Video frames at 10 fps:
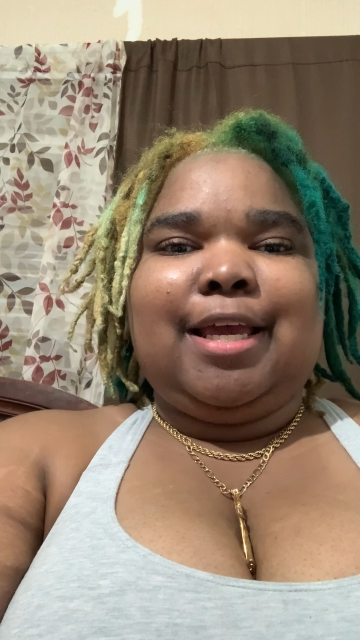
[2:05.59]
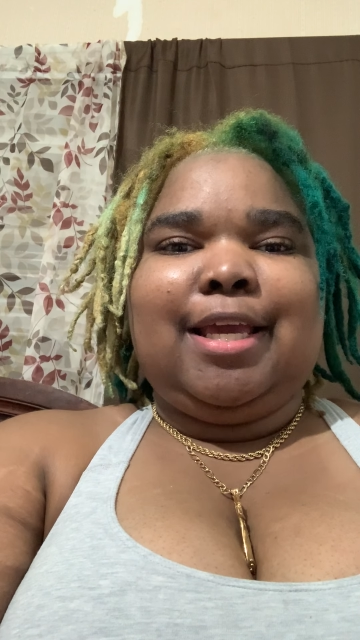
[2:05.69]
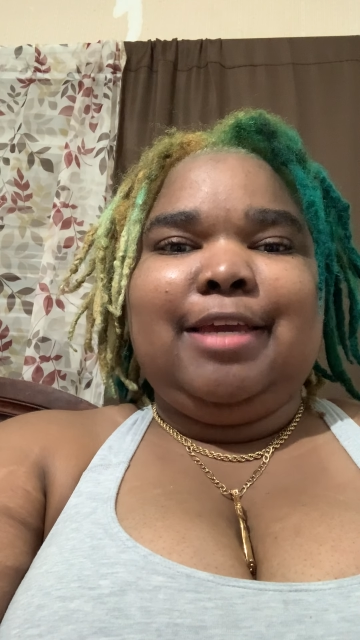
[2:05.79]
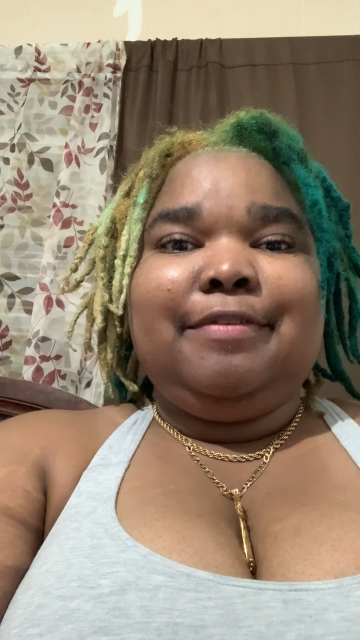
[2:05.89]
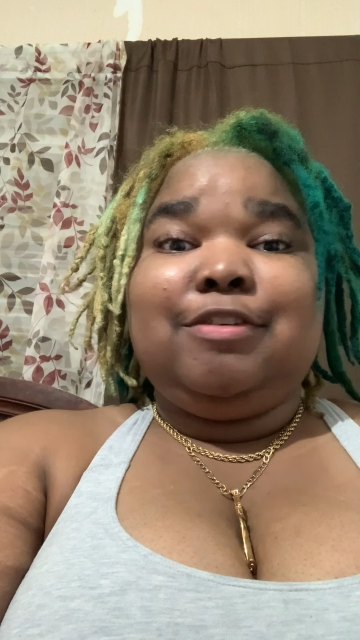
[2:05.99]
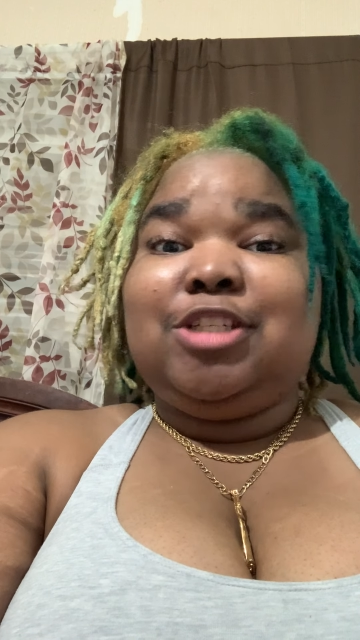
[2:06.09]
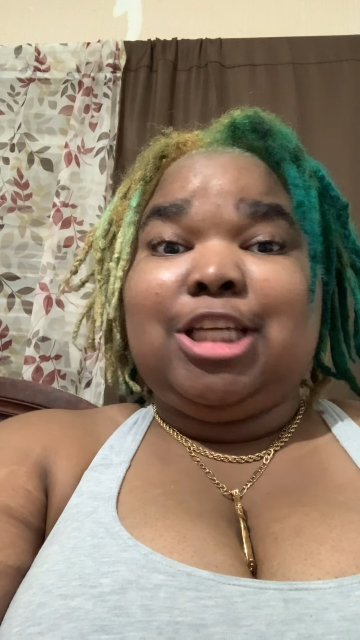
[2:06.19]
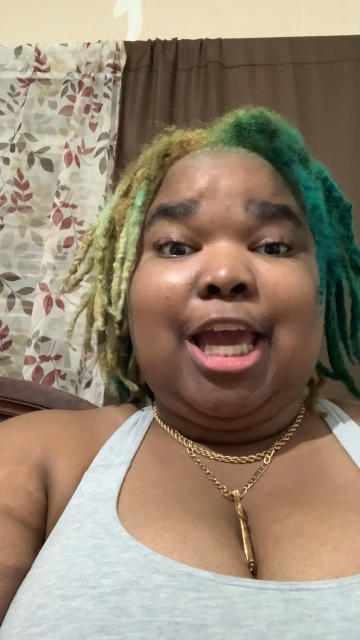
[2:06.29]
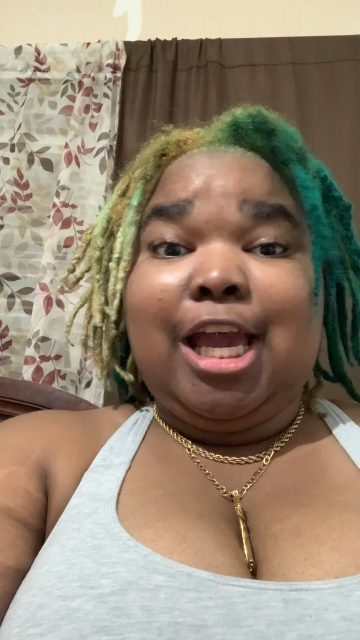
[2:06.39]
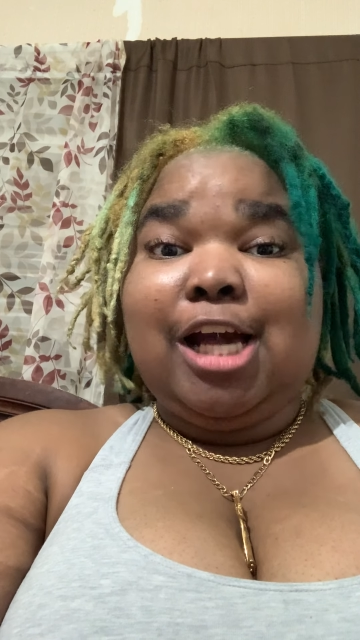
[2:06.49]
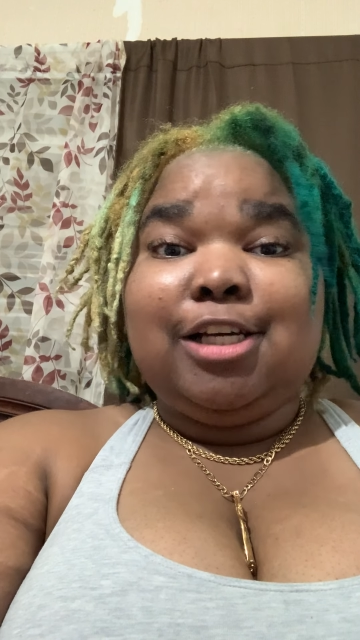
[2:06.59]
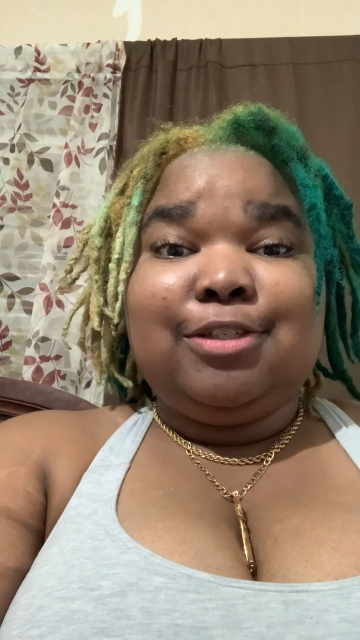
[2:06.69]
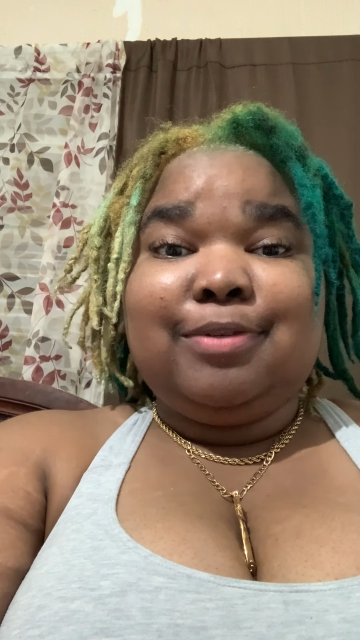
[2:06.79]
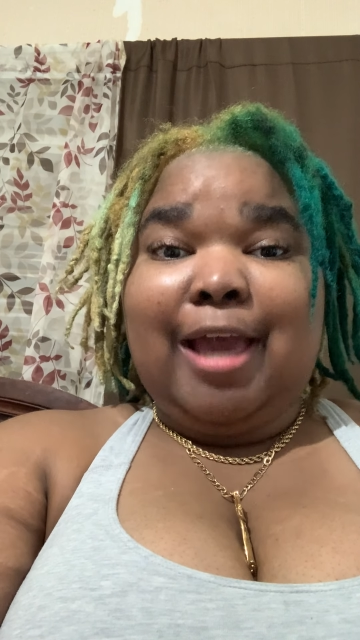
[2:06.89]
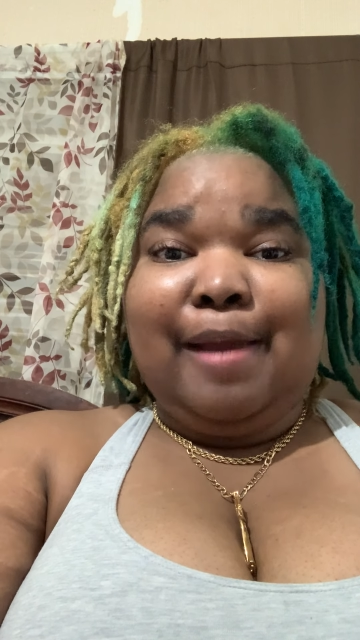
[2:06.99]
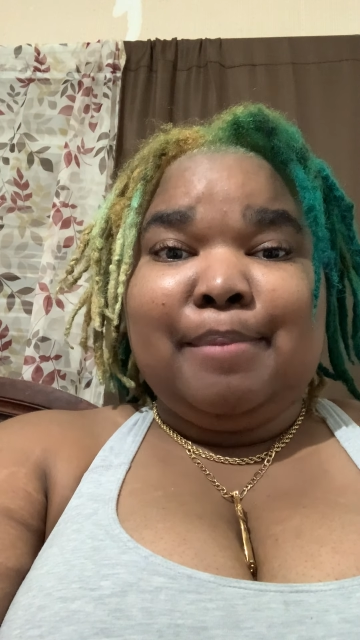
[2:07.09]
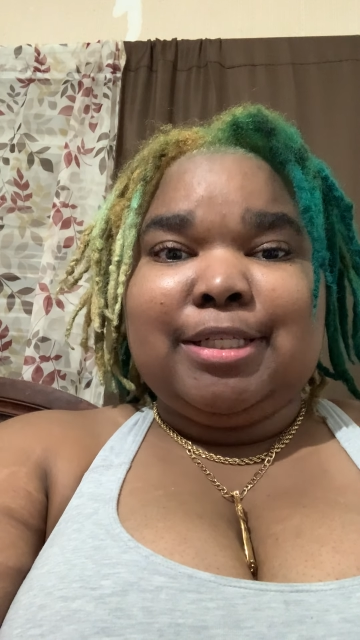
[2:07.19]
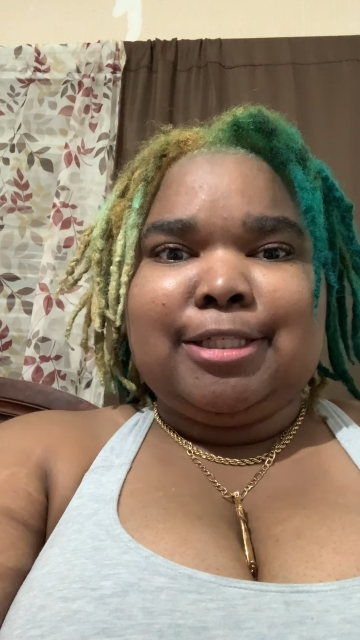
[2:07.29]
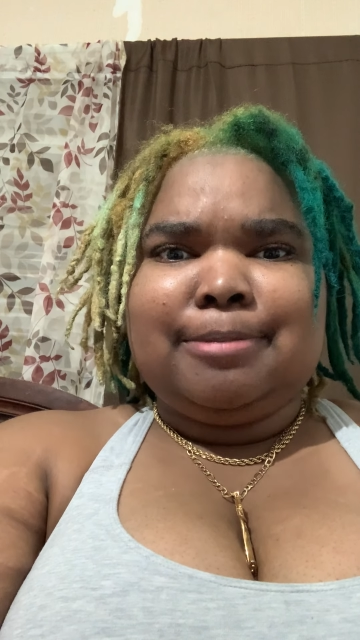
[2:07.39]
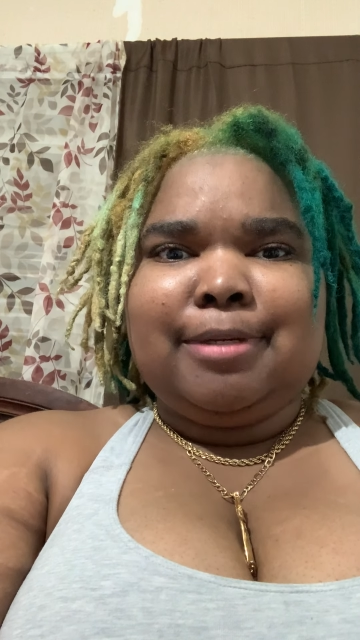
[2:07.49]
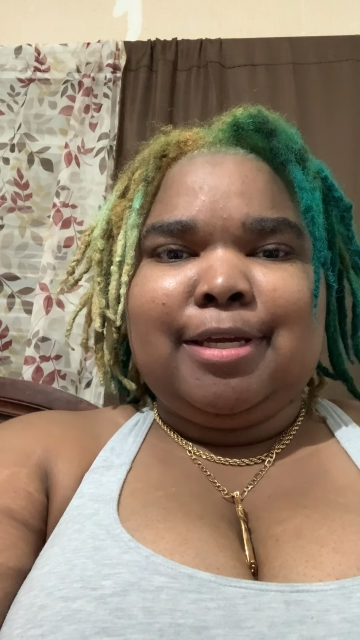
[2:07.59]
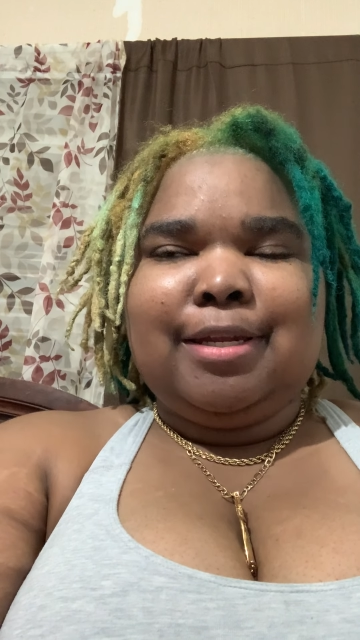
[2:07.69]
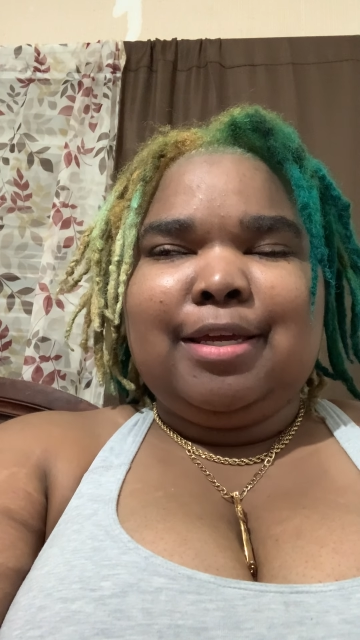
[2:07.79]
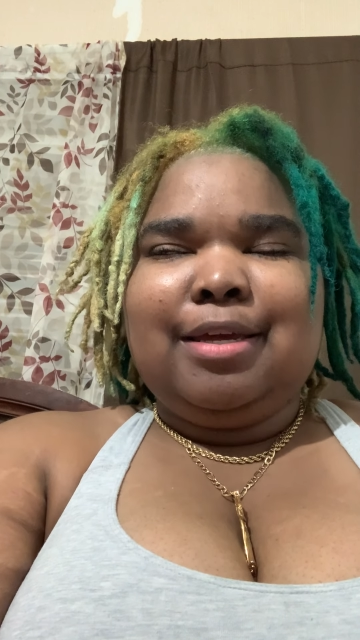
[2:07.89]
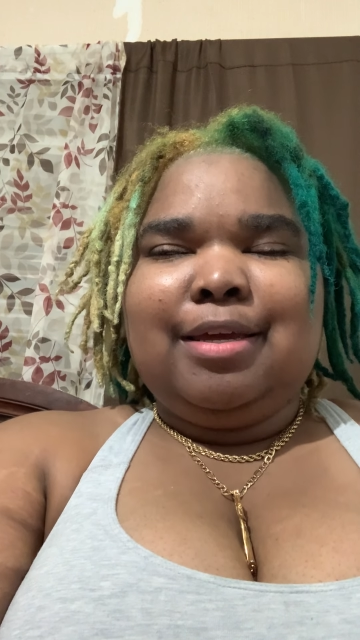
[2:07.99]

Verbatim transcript: Like, even if she can't cook, you can't mess up spaghetti.